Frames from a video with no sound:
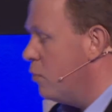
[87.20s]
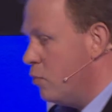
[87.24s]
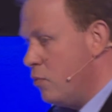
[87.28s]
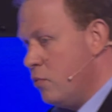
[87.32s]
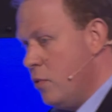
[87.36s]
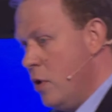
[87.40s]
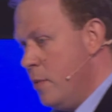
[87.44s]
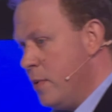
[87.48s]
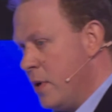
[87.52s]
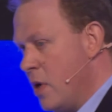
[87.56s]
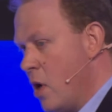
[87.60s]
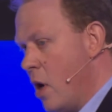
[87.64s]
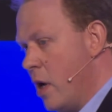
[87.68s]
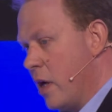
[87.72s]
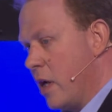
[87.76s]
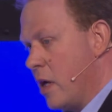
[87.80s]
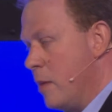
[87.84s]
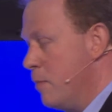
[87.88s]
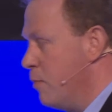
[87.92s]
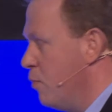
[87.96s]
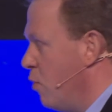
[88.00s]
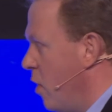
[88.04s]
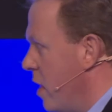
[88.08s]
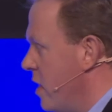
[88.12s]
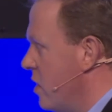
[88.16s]
Rupert and I are going to
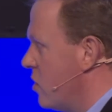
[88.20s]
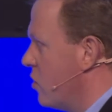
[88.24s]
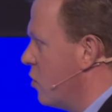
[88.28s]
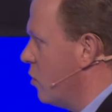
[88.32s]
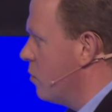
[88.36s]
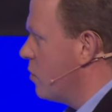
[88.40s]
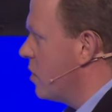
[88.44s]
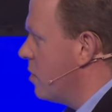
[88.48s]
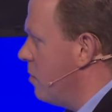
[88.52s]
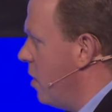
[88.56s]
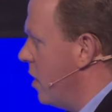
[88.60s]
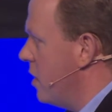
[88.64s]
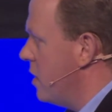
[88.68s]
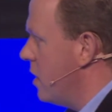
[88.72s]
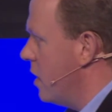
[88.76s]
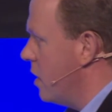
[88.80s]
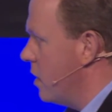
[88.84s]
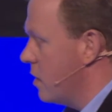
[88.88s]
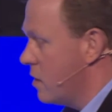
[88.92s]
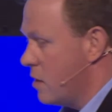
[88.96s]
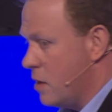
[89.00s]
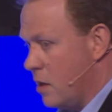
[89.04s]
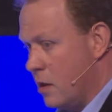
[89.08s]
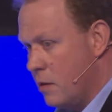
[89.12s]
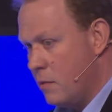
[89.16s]
brainstorm some
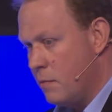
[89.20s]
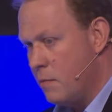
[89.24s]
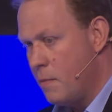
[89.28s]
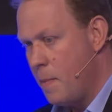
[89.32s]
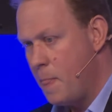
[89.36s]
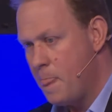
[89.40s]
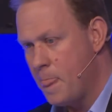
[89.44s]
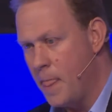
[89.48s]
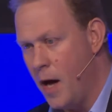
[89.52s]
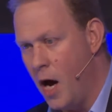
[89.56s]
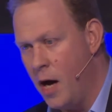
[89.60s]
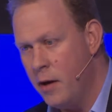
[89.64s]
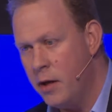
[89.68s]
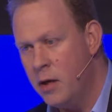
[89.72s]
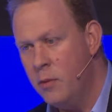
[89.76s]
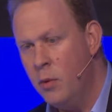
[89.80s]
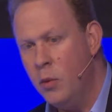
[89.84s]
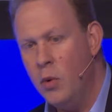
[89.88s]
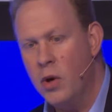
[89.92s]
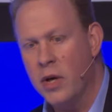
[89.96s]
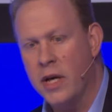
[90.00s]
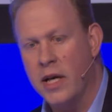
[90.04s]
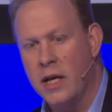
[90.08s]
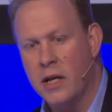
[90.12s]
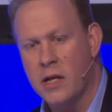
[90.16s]
ideas. I'm going to be
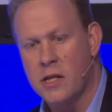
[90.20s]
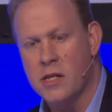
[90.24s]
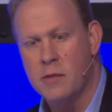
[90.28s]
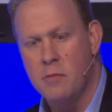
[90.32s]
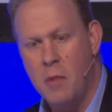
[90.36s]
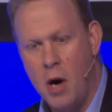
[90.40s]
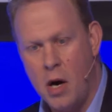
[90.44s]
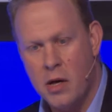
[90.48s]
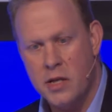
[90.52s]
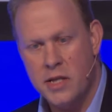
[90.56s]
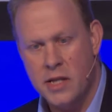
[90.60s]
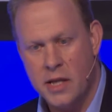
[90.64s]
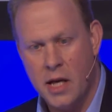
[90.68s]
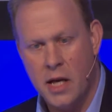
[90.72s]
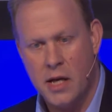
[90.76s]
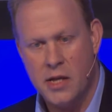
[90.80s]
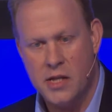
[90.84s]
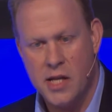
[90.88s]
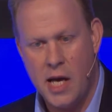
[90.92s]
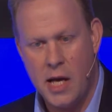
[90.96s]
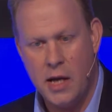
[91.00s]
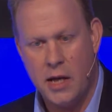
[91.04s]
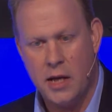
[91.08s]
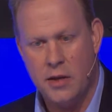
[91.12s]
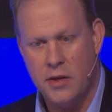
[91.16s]
working as a marketing
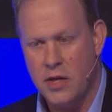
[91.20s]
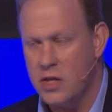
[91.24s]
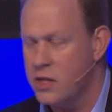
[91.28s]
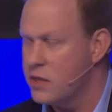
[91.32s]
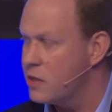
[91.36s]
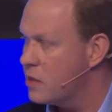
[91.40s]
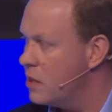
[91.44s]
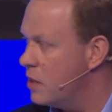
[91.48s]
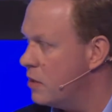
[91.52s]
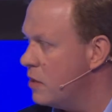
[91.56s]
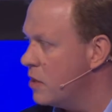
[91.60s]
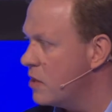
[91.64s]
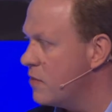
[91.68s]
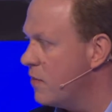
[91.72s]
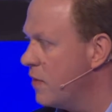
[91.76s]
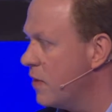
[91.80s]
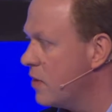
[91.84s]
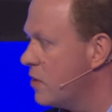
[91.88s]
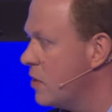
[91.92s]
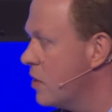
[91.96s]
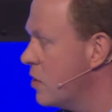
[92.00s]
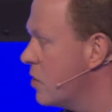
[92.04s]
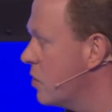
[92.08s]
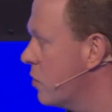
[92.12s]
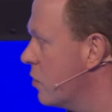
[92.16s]
exec in this
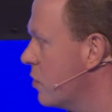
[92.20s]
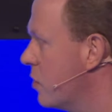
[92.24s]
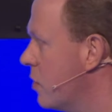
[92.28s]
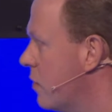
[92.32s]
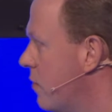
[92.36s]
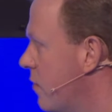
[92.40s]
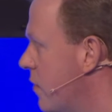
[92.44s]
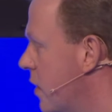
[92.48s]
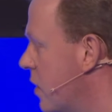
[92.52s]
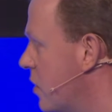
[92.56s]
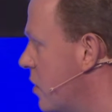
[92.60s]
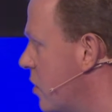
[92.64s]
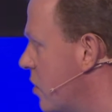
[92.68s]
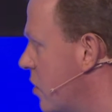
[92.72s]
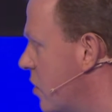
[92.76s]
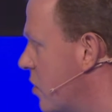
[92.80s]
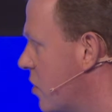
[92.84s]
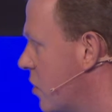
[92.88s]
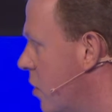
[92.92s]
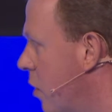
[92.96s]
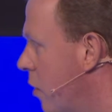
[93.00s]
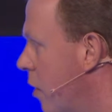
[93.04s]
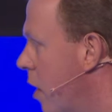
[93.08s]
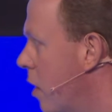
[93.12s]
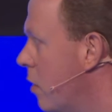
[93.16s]
fictitious
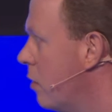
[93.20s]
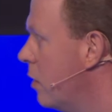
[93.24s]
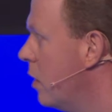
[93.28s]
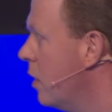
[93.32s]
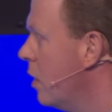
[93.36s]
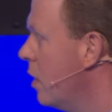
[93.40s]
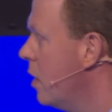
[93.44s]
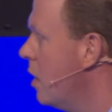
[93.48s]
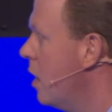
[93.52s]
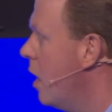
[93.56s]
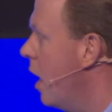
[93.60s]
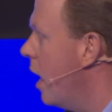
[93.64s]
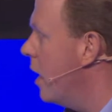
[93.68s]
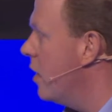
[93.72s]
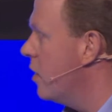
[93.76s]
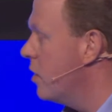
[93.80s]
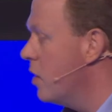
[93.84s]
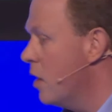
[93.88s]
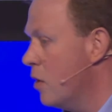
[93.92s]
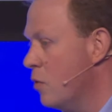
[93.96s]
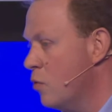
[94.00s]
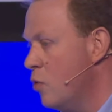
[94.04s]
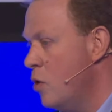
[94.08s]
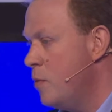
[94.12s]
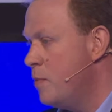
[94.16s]
scenario, and
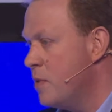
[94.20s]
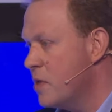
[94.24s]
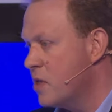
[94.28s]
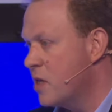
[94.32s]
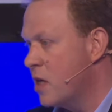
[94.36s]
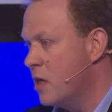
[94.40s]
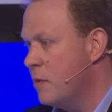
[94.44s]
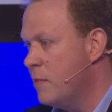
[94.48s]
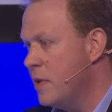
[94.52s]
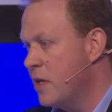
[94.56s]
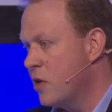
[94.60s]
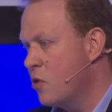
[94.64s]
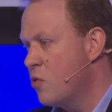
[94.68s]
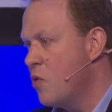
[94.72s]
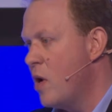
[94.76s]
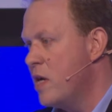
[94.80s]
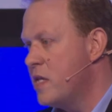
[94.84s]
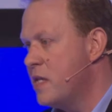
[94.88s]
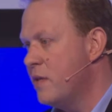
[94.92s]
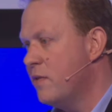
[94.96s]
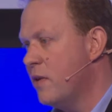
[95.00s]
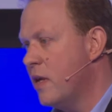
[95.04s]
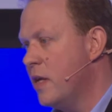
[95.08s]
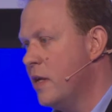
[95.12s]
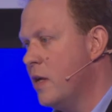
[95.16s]
Rupert's going to be the
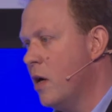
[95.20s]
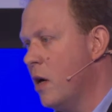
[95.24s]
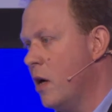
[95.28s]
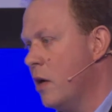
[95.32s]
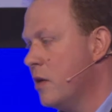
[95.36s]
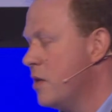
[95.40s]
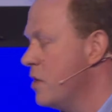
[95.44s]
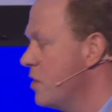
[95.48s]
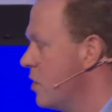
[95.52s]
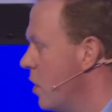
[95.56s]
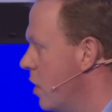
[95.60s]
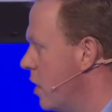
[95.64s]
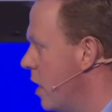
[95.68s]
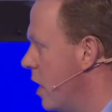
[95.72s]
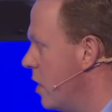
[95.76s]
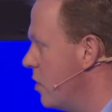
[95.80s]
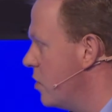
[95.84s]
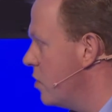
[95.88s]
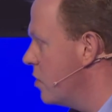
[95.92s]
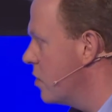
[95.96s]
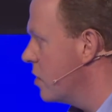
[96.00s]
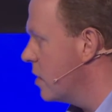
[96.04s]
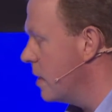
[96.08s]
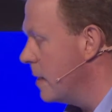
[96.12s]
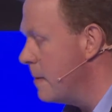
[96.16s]
creative leader at our design
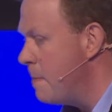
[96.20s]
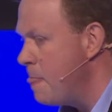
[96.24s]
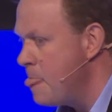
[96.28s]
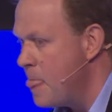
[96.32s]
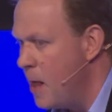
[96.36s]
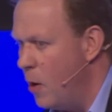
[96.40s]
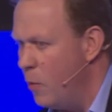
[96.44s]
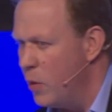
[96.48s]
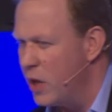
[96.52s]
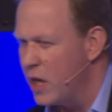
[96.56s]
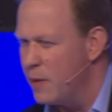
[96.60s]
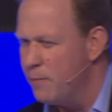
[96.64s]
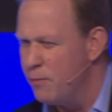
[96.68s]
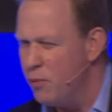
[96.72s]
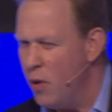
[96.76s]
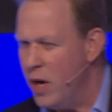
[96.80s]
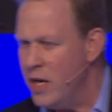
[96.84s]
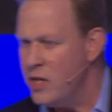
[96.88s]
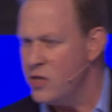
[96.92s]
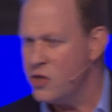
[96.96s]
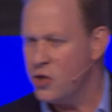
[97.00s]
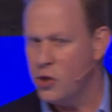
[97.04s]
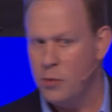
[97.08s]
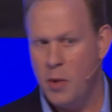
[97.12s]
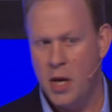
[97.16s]
agency. And we're going to
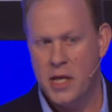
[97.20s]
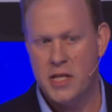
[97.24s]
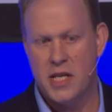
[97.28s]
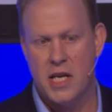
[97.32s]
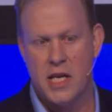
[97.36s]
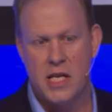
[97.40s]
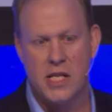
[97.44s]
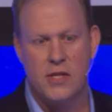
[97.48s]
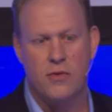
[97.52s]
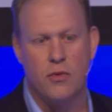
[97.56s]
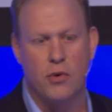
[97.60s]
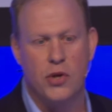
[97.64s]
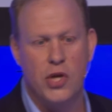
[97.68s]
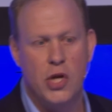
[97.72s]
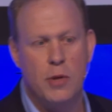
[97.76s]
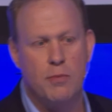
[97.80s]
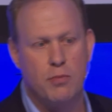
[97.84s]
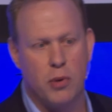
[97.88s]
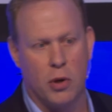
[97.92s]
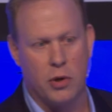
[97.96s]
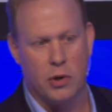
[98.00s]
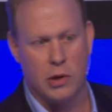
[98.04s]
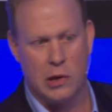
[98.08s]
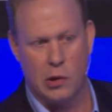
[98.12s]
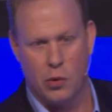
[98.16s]
brainstorm ideas for a new
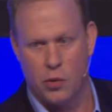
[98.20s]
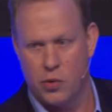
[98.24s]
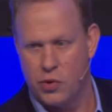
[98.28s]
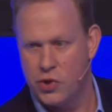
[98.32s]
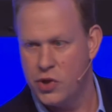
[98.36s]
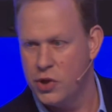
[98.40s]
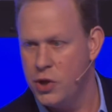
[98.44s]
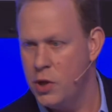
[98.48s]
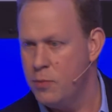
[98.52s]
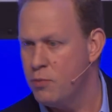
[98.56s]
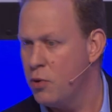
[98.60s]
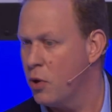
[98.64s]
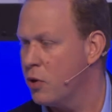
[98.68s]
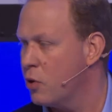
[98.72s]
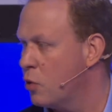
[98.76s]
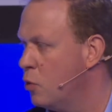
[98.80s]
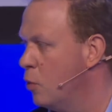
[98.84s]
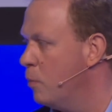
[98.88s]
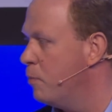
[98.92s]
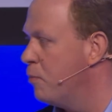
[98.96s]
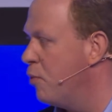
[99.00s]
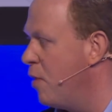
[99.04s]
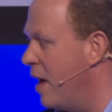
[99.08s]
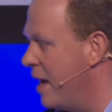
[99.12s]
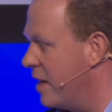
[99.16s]
product launch, a new product
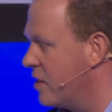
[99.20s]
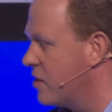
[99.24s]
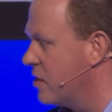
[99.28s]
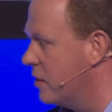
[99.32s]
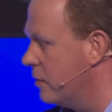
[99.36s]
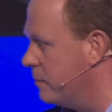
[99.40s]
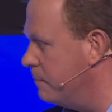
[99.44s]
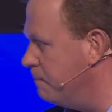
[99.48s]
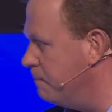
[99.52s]
called Praxil.